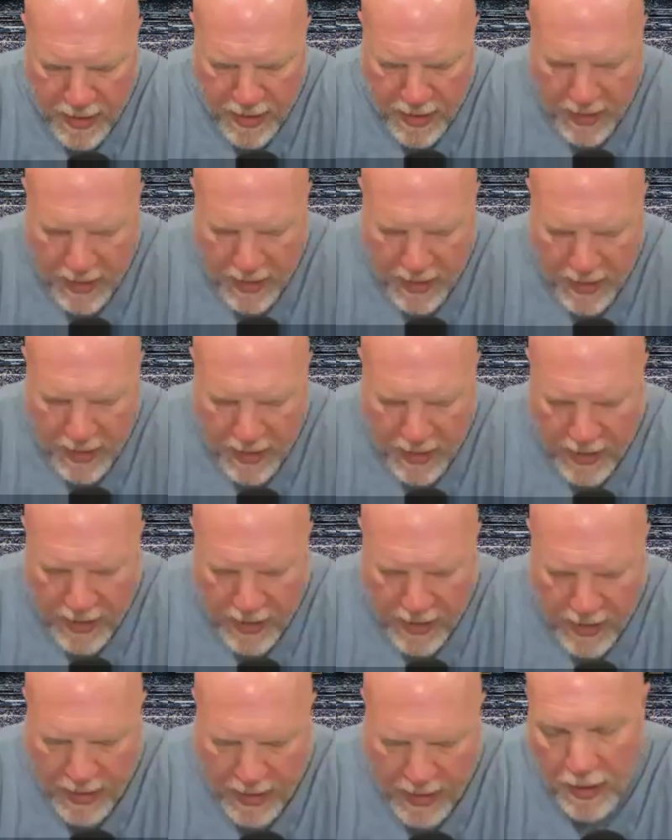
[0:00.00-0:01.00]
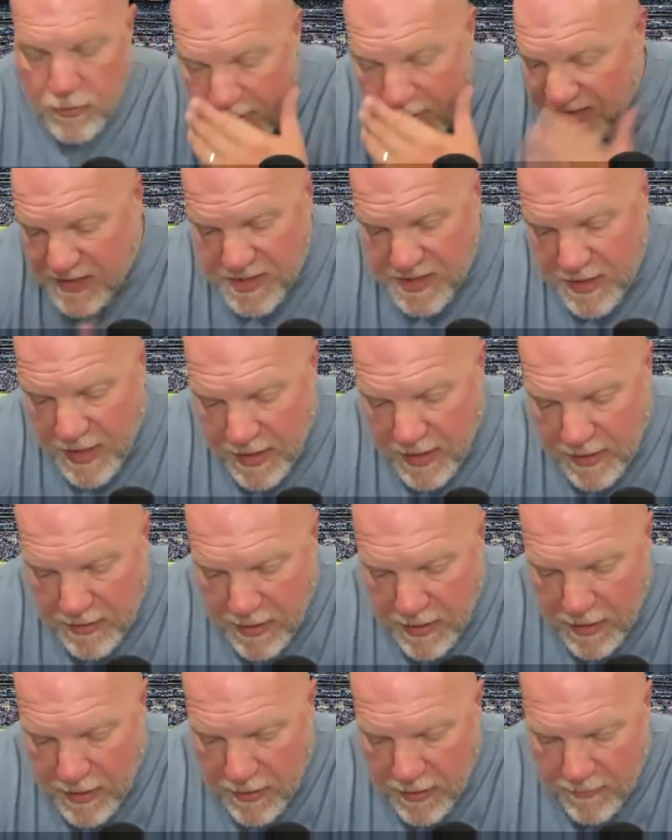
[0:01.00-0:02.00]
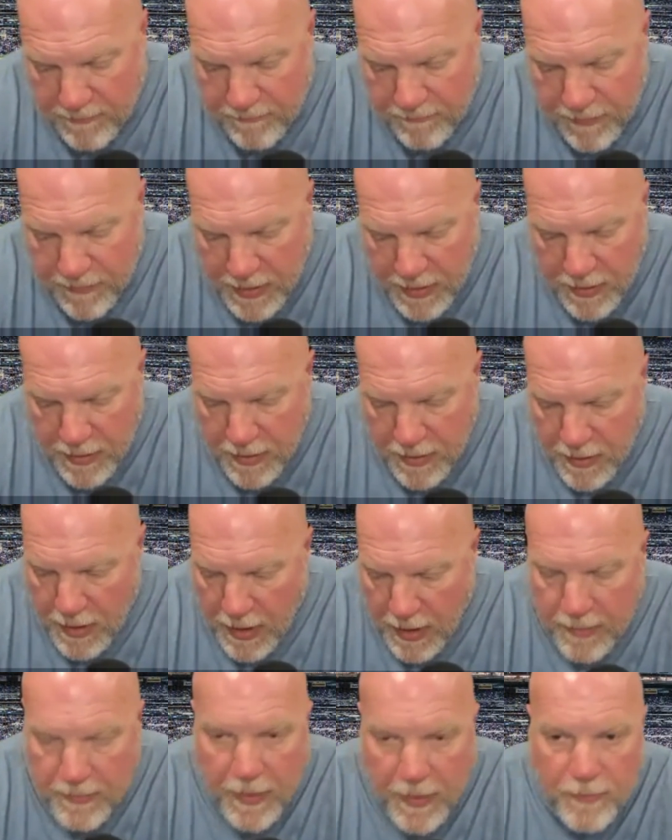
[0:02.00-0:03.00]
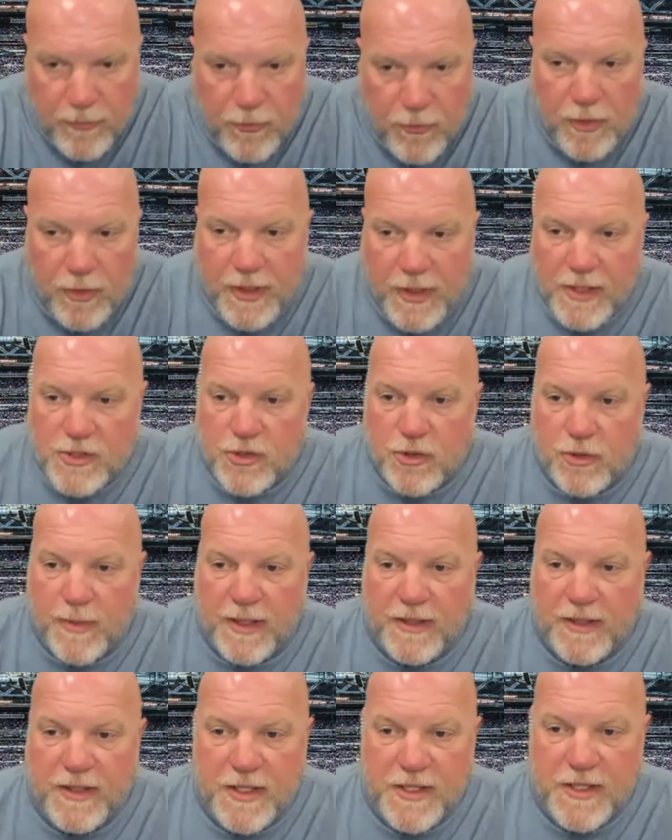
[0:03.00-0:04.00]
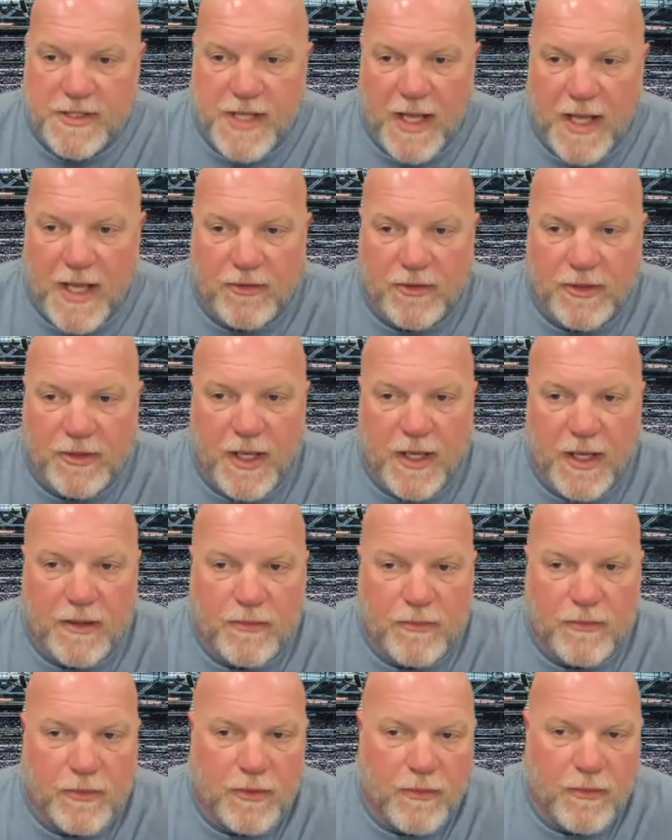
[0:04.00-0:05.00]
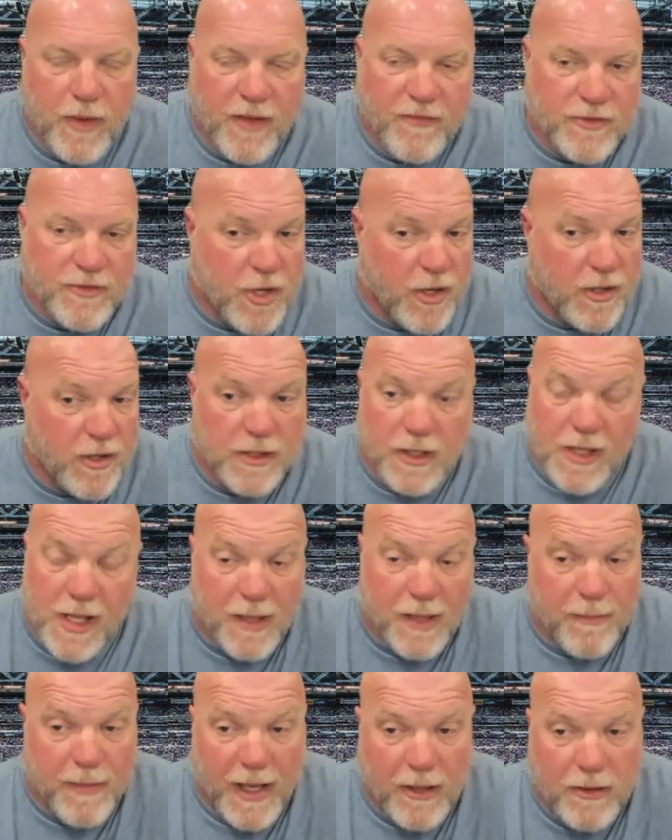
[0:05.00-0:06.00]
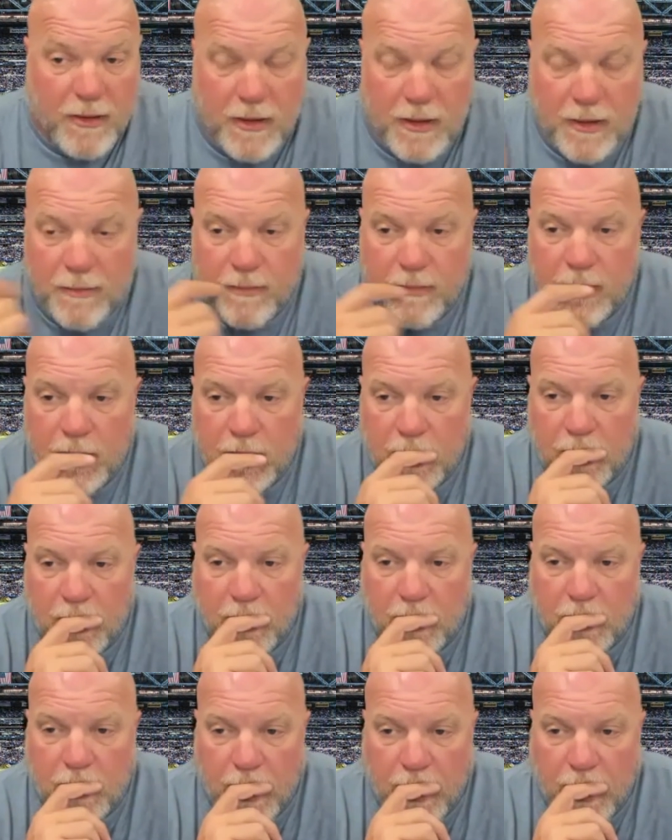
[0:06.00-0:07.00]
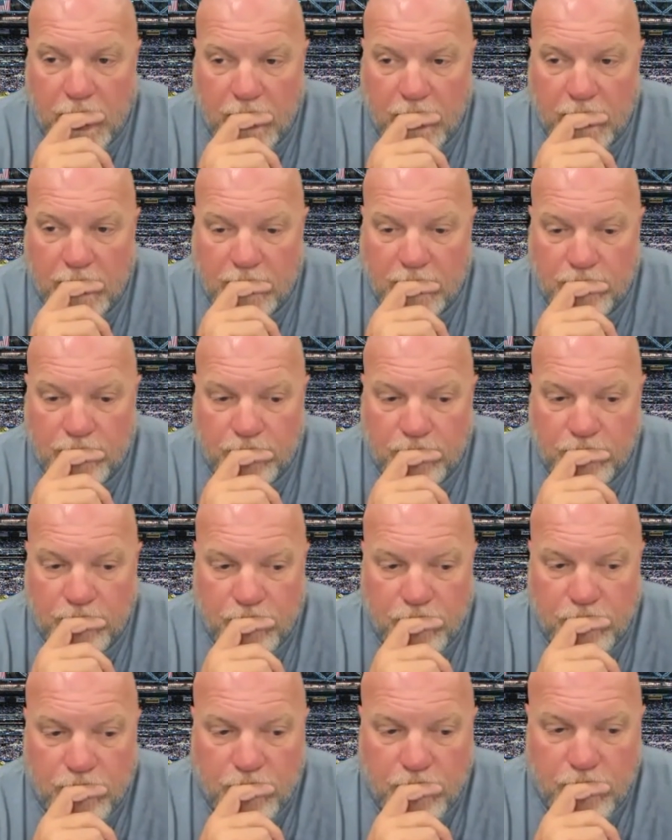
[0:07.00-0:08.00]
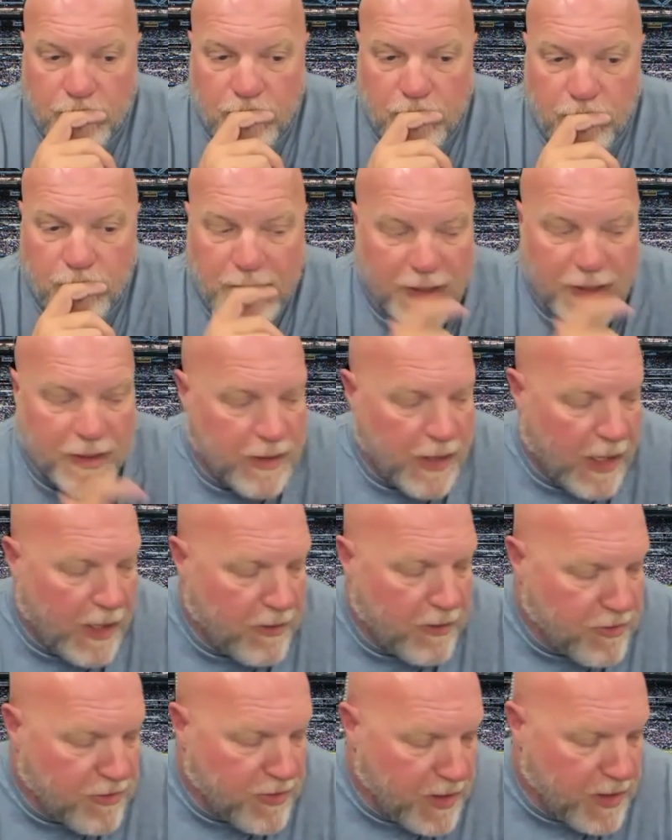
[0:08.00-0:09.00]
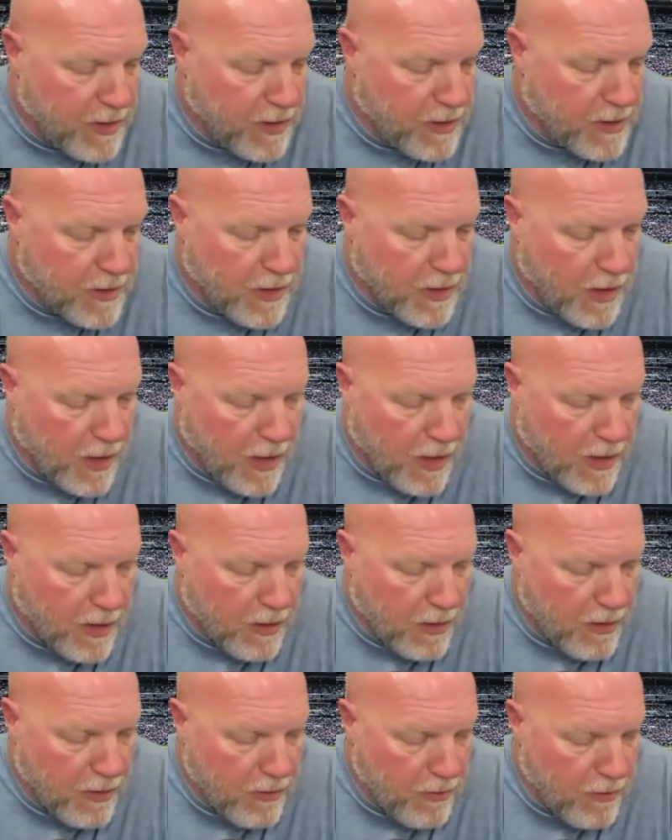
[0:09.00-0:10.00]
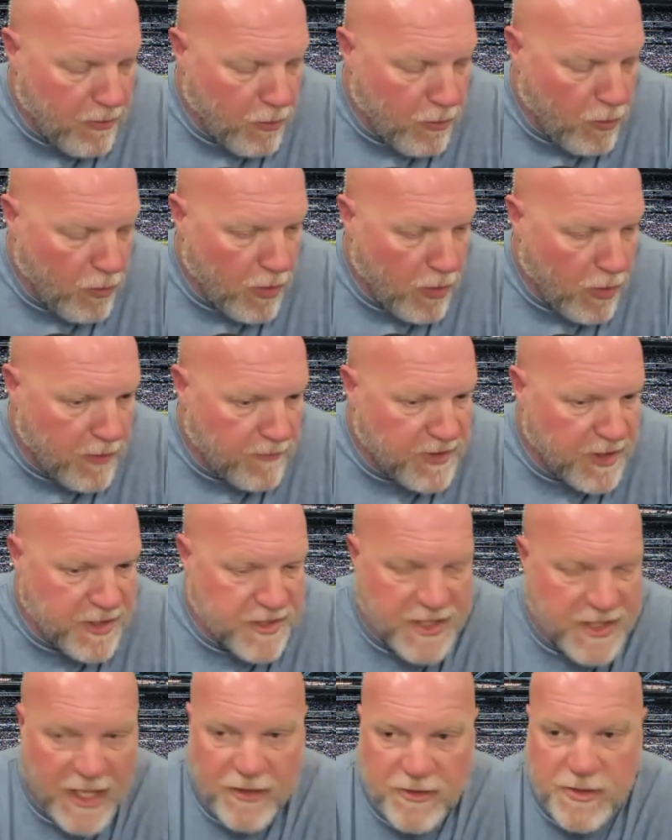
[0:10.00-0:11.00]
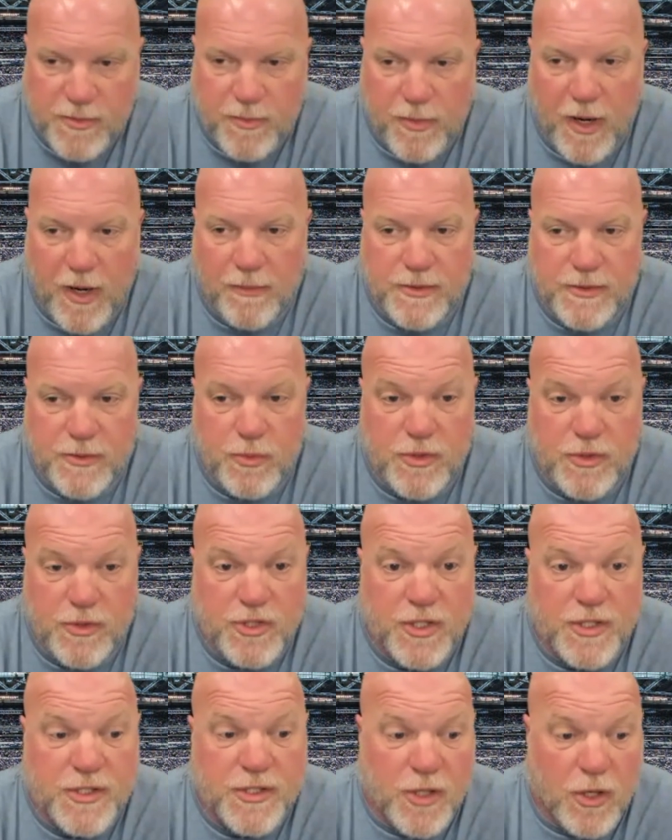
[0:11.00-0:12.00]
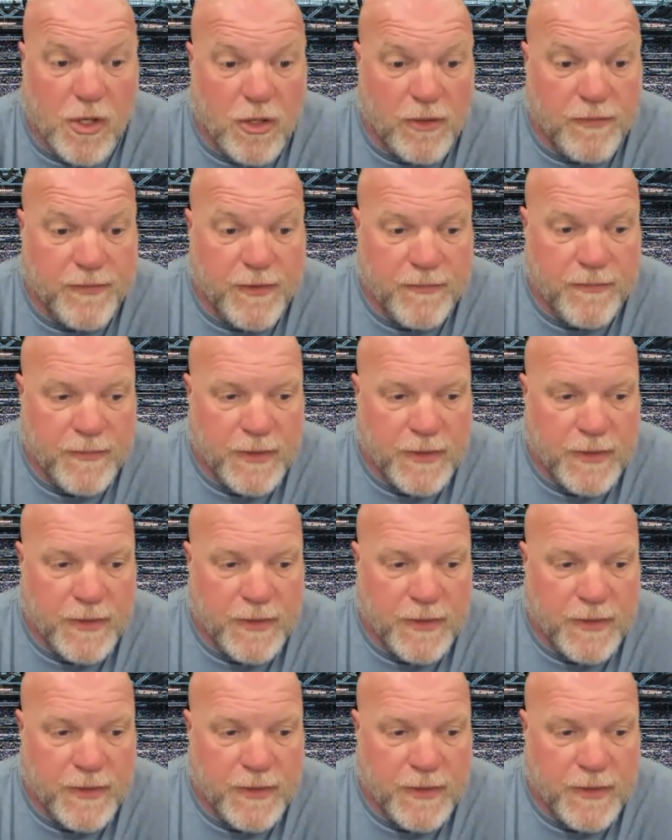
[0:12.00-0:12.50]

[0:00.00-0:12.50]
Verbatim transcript: I, I would really like to see that. Um, I'm really not sure about Dennis Allen yet. We haven't talked a lot about him. Um, but I think uh, one of Dennis Allen's problems was just solved,